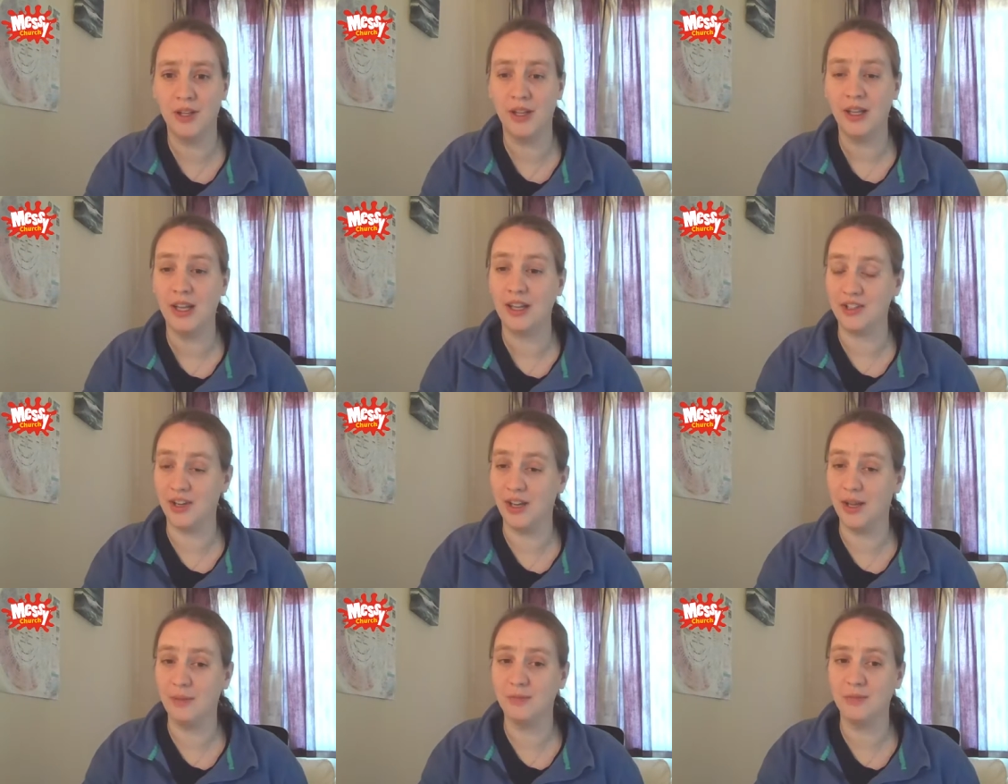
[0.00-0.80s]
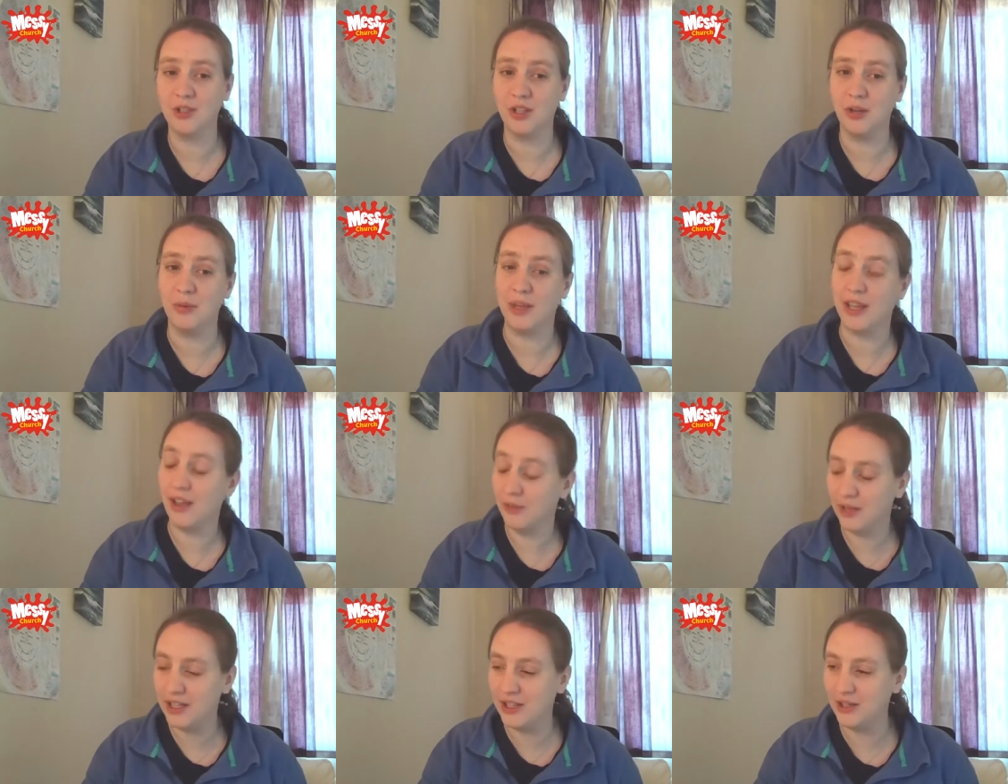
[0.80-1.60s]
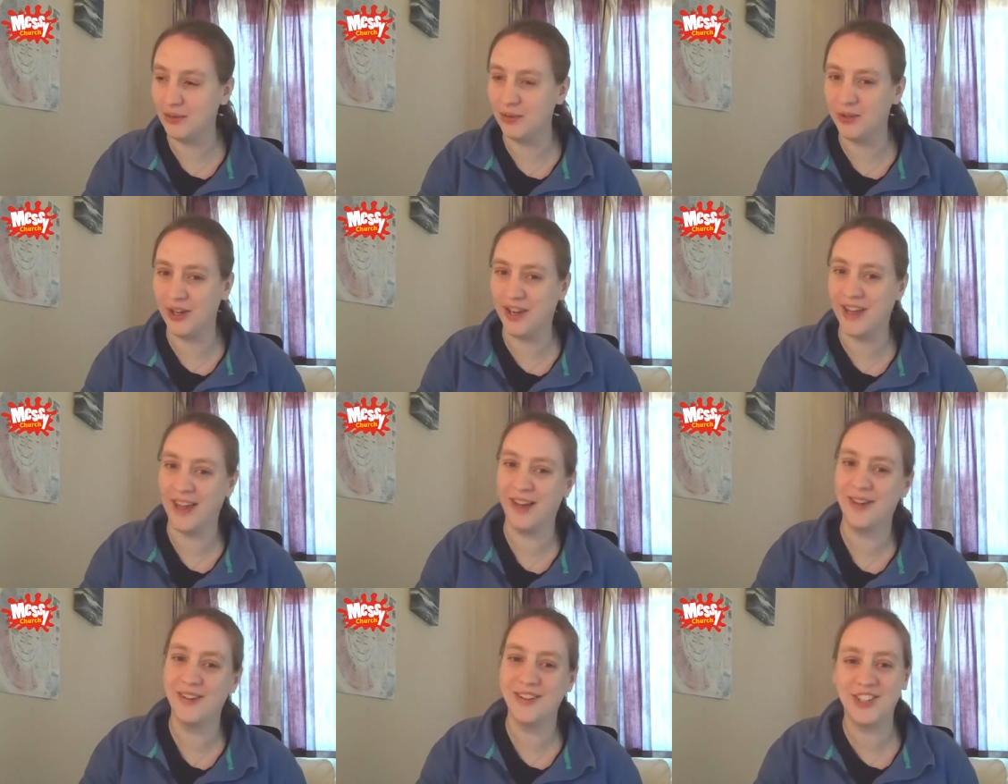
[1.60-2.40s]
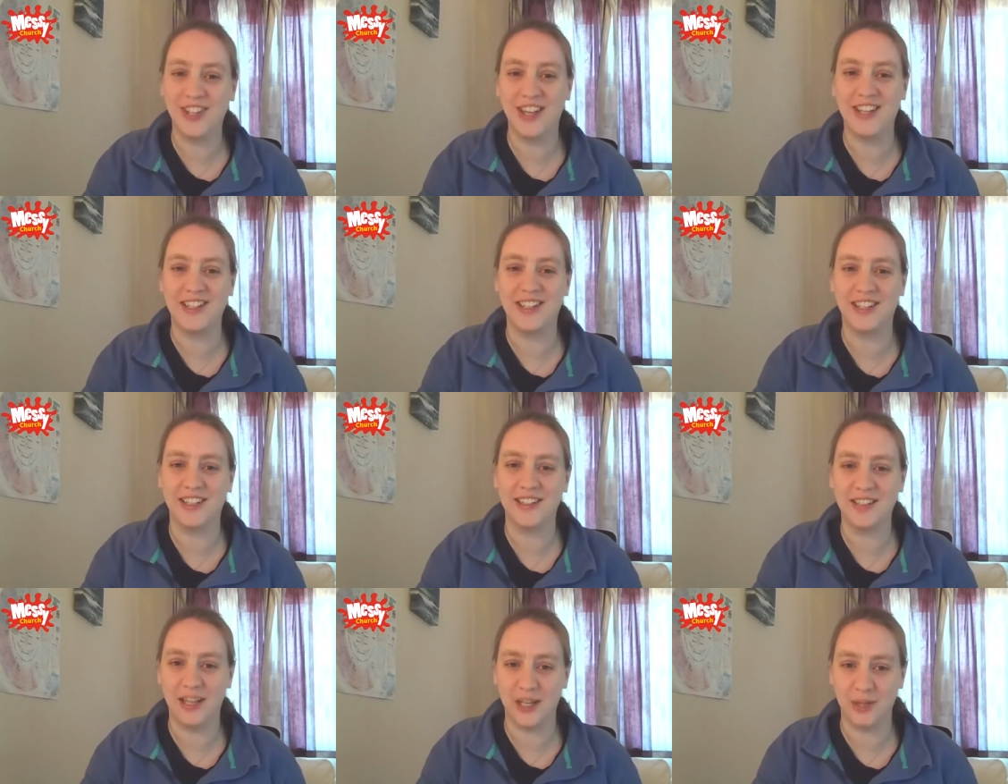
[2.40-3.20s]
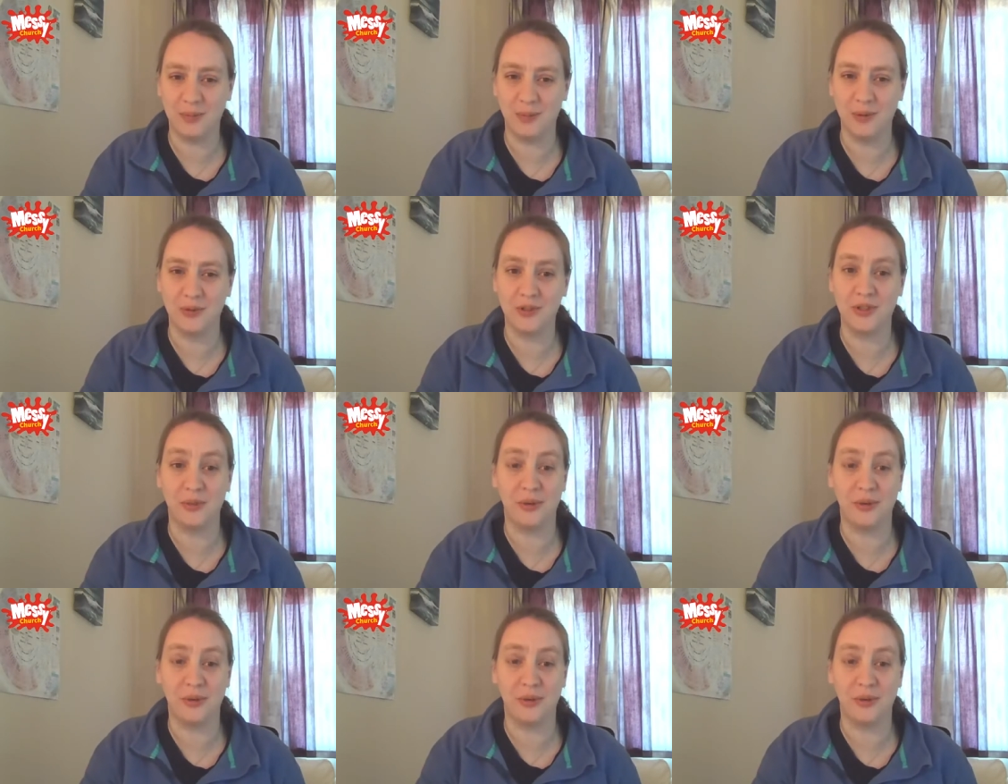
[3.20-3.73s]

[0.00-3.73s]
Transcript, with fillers: as I am, so we get a really good workout chasing tennis balls that we